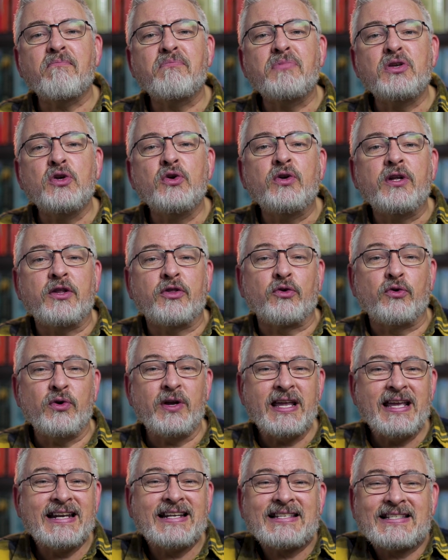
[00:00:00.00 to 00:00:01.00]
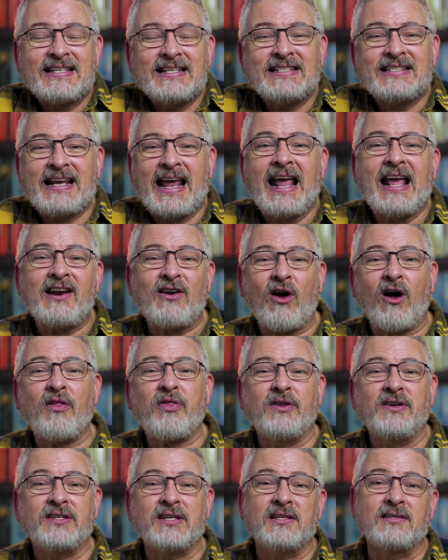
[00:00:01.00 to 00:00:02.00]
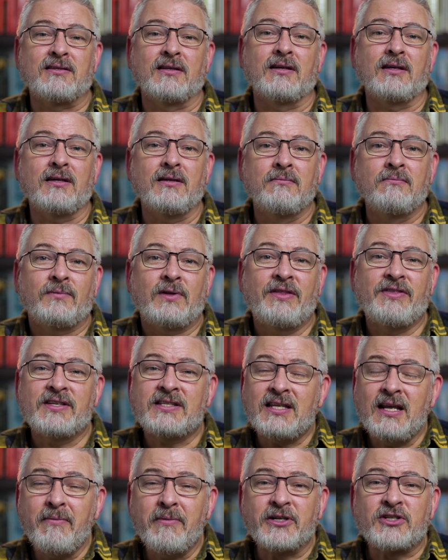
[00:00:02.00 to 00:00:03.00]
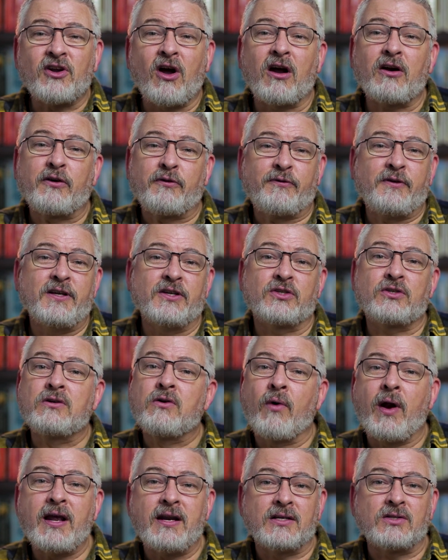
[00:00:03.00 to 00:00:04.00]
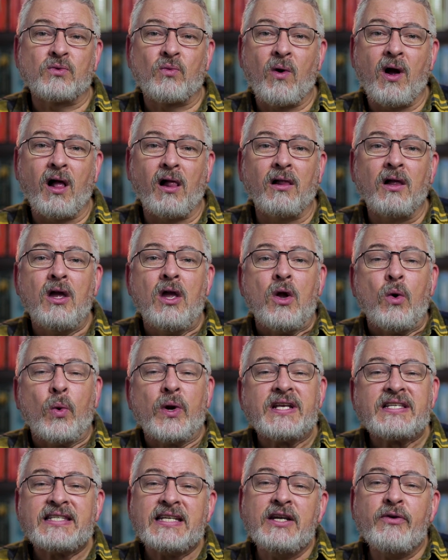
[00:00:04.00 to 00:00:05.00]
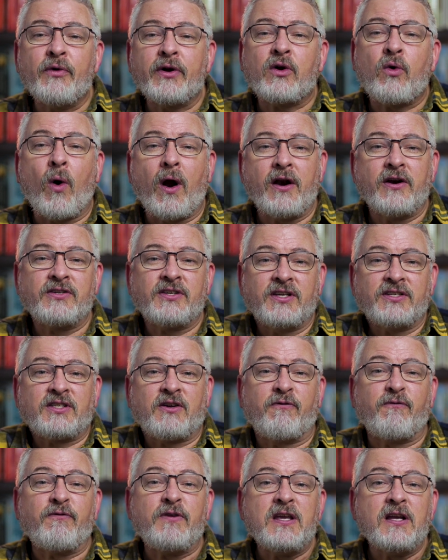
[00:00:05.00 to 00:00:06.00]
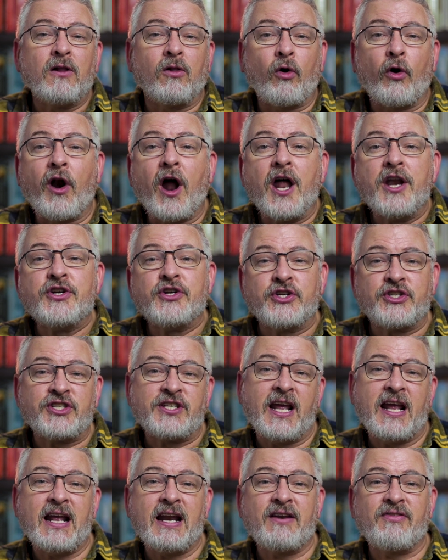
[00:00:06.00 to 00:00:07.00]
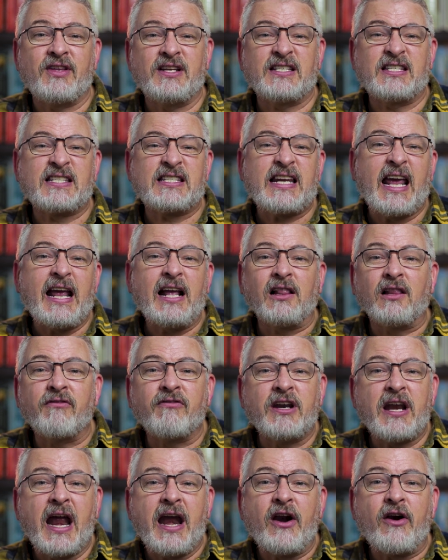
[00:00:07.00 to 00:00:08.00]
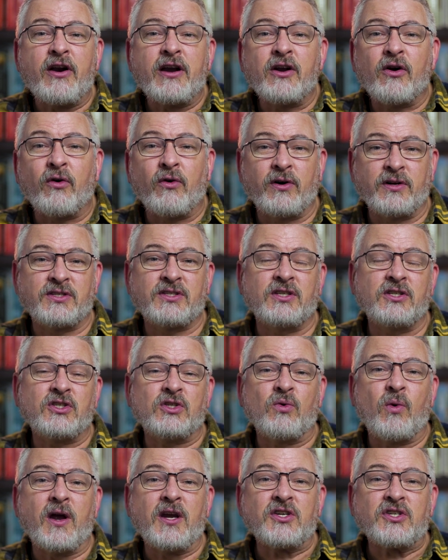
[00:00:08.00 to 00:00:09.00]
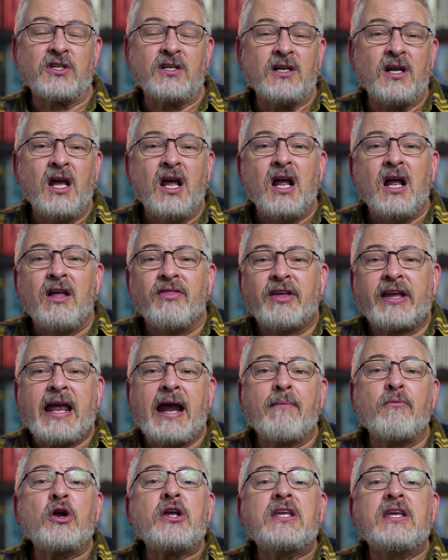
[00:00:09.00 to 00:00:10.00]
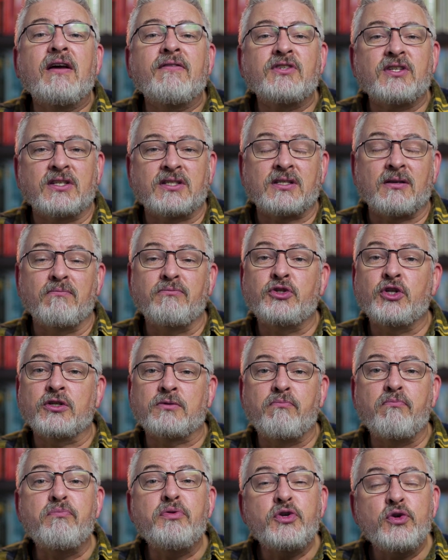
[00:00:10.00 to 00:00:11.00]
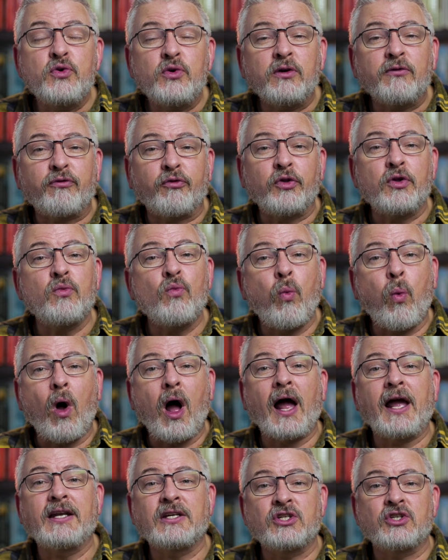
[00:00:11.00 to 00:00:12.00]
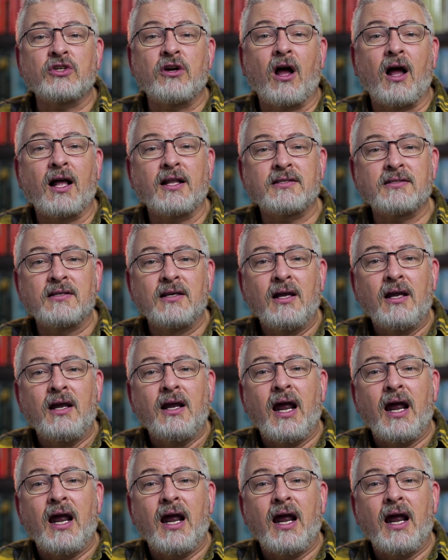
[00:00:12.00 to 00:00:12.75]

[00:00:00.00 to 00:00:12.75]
a beauty through innocence and authenticity. And the cinematography is great as well. When a scene requires us to feel or understand the scale of an area or a situation, the camera gives us some just beautifully wide shots.